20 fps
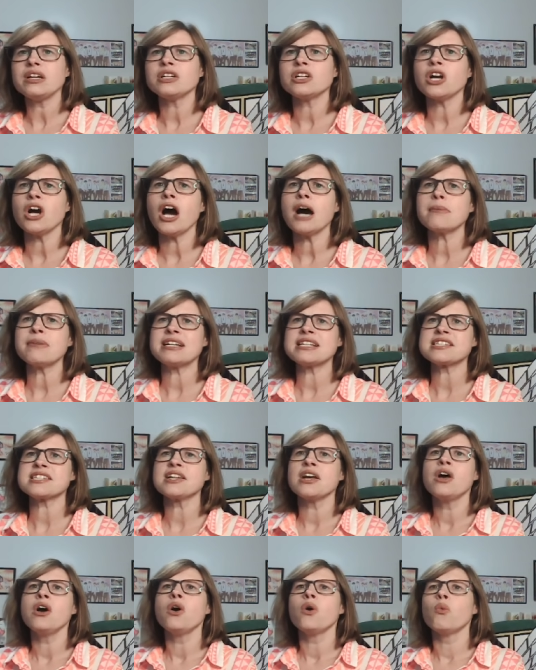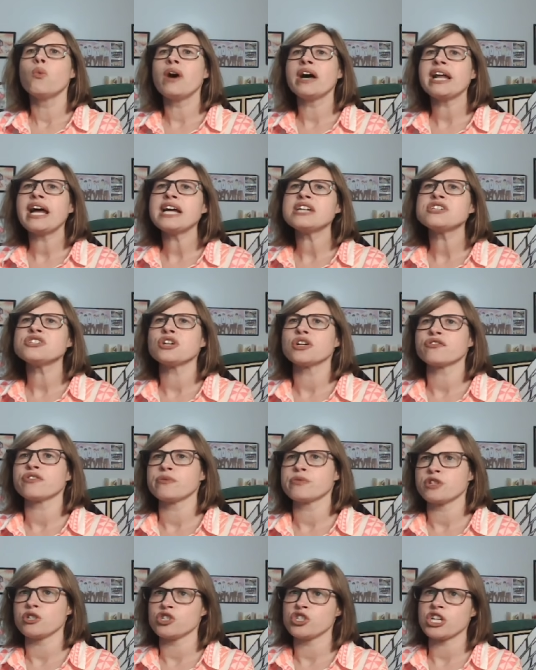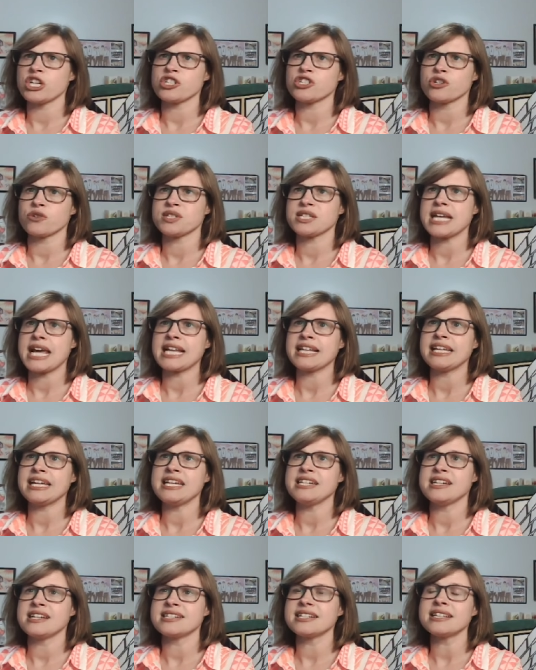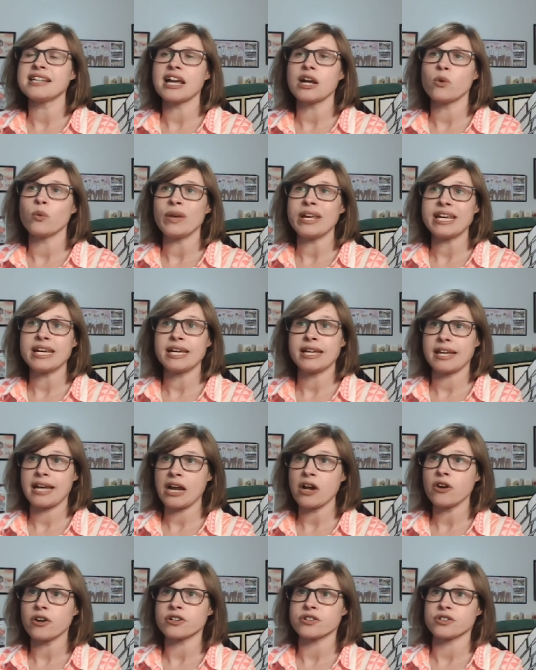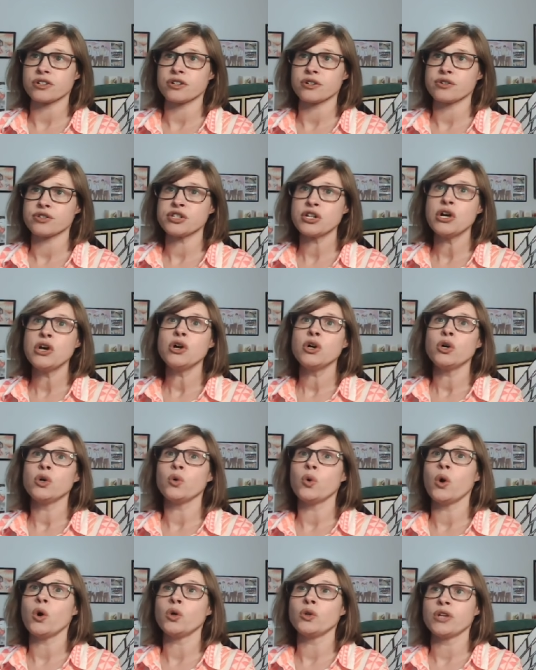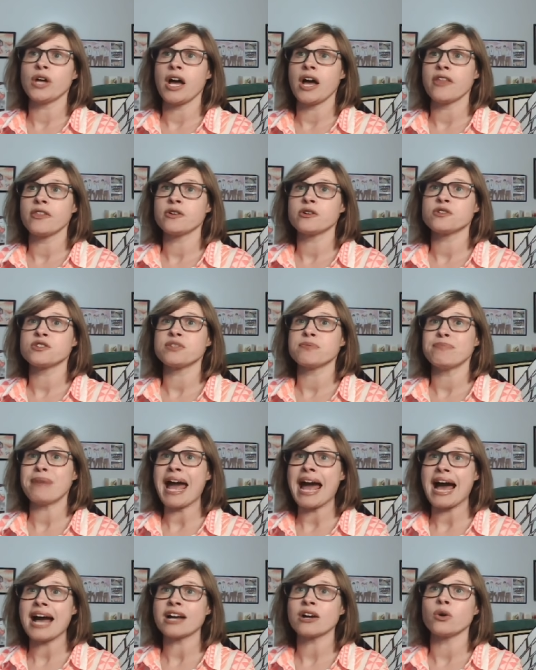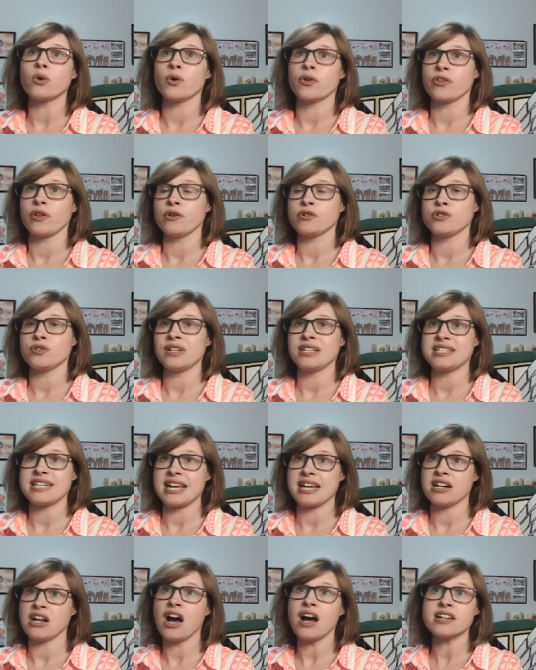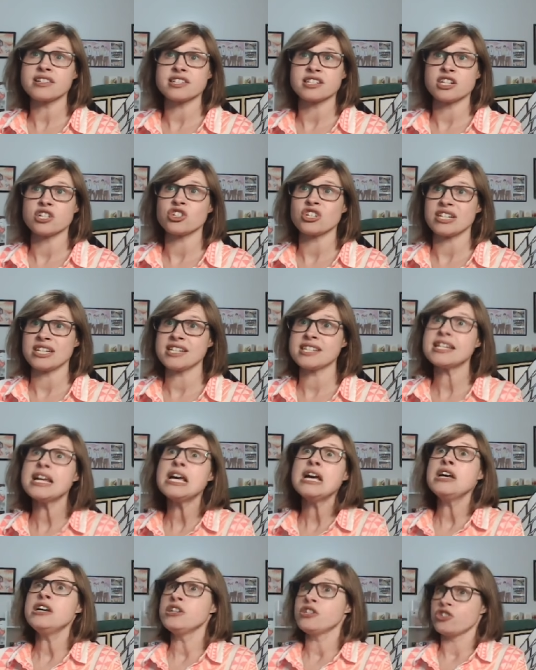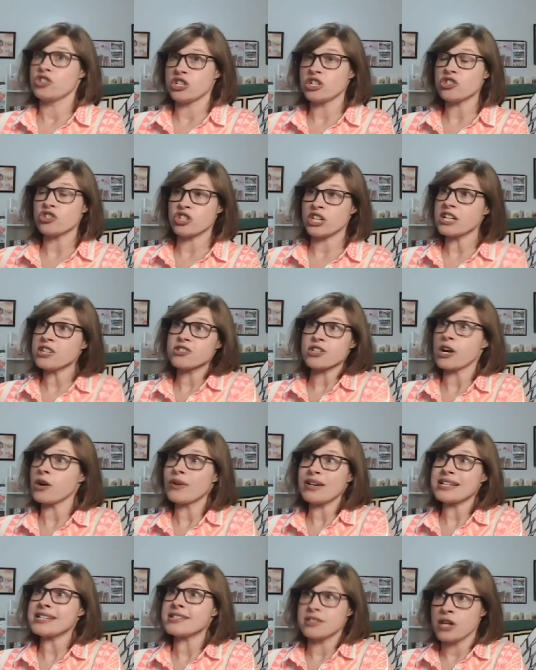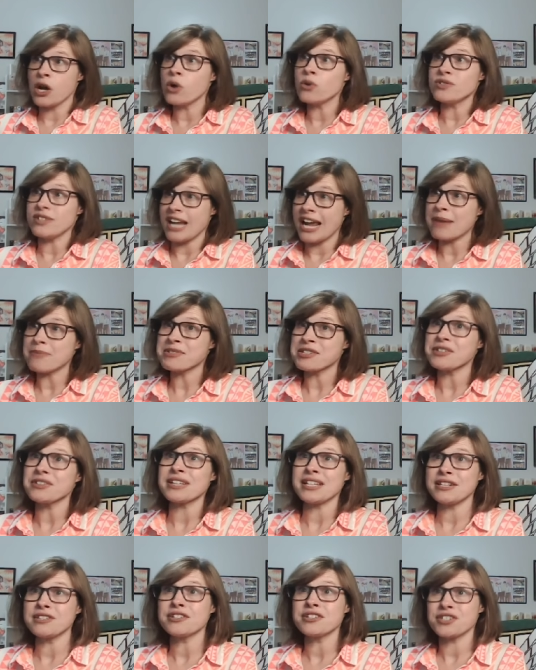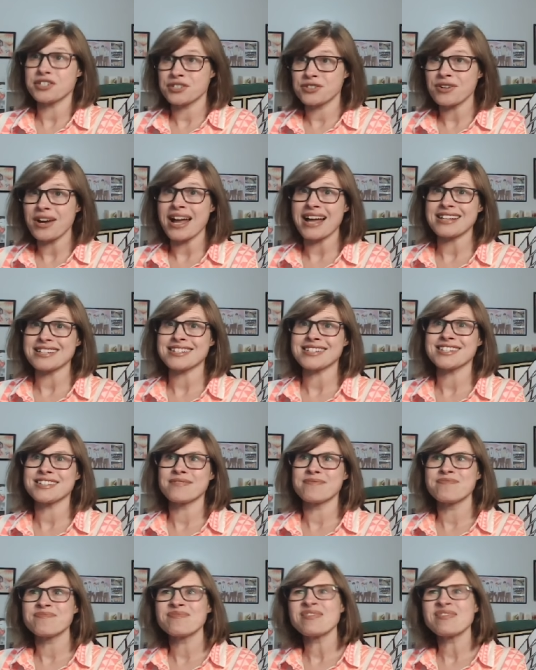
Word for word: comments what I took from Shin Ching Cho saying that he doesn't like weak characters who hold others back or those who get taken hostage is Shin Ching Cho is no damsel in distress.